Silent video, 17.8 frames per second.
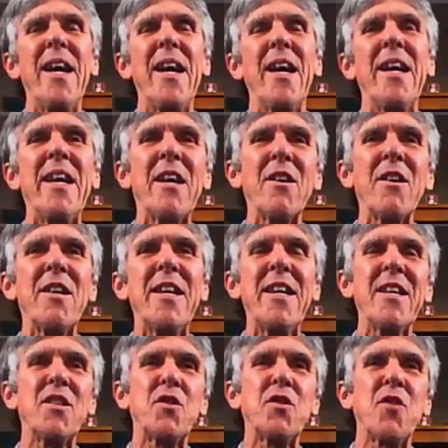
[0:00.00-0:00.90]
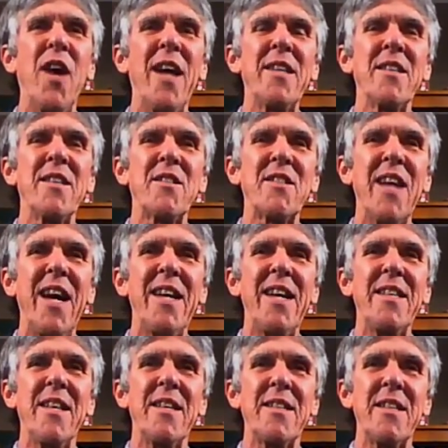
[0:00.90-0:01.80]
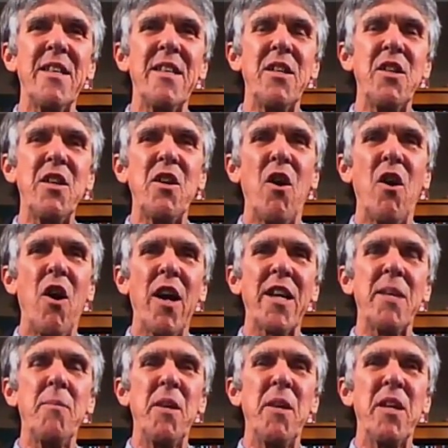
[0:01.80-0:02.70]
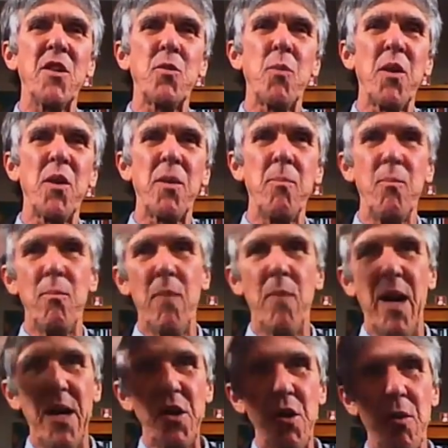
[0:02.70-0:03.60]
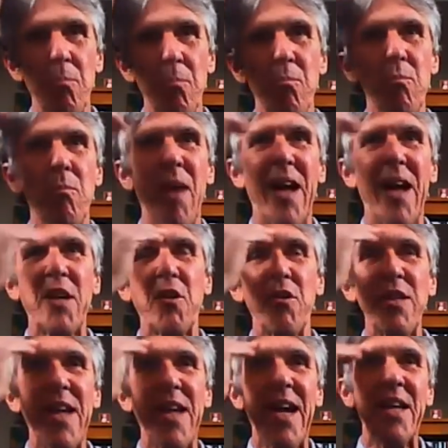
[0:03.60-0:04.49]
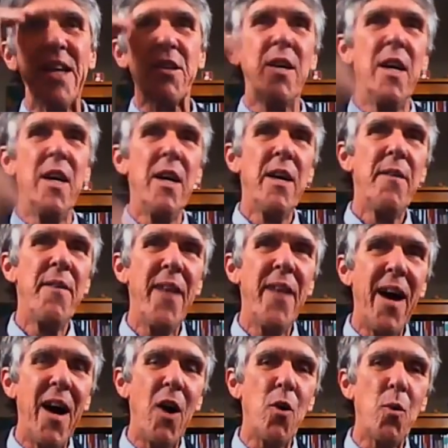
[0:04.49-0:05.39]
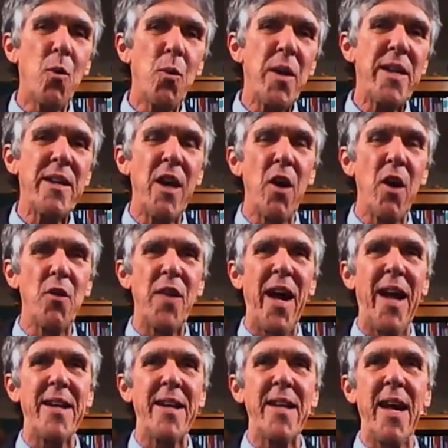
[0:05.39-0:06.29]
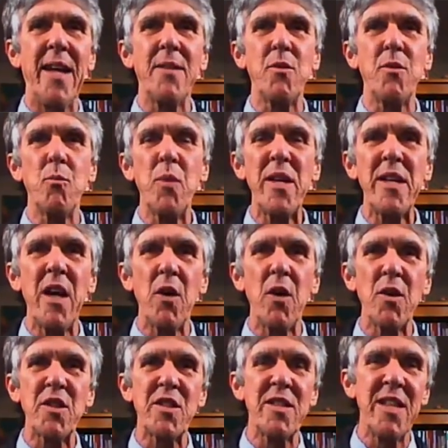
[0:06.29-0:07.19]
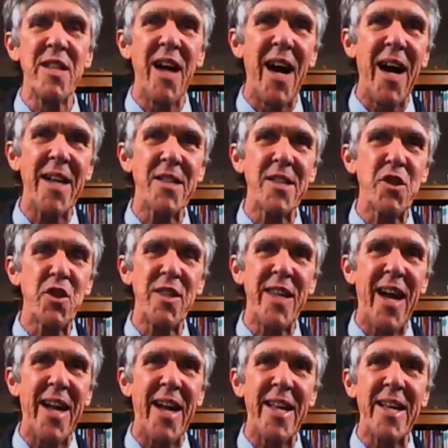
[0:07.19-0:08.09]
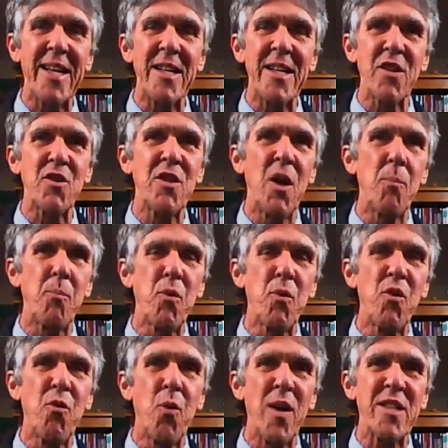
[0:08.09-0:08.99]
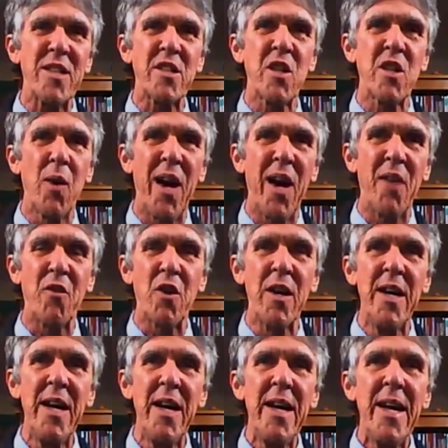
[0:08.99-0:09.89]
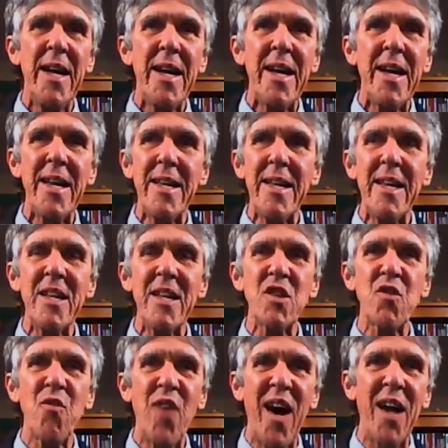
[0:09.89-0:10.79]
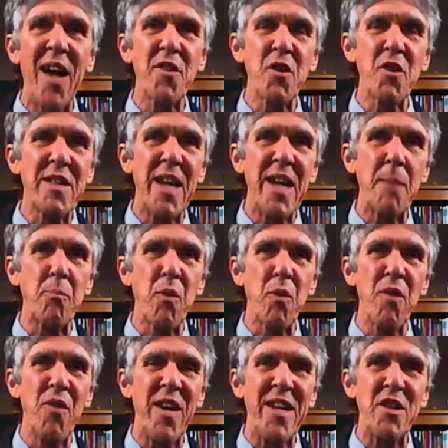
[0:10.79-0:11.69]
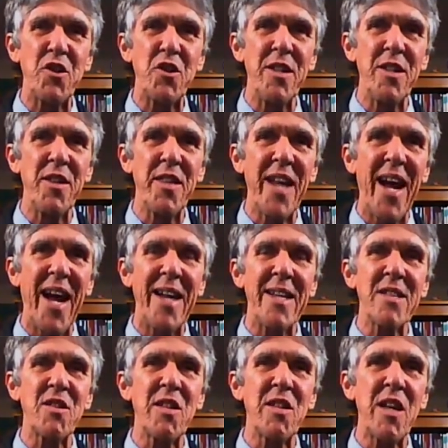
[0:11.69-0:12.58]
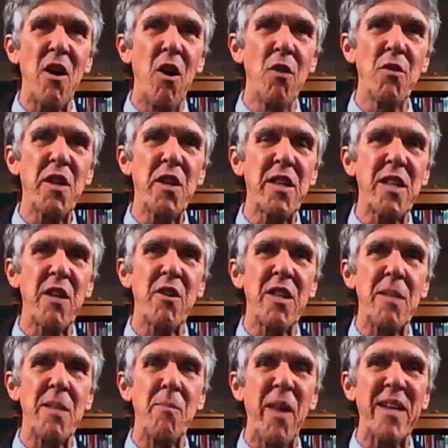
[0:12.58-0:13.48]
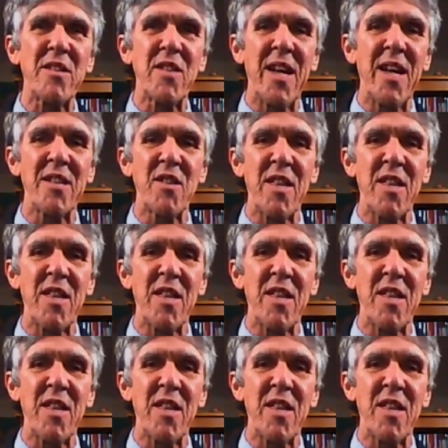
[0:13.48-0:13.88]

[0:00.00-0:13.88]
here he is trying to say that the argument is with my creator. No, we know that. And we know it's not genetic. There's no proof whatsoever. It is father deprivation. That is the only theory that makes sense.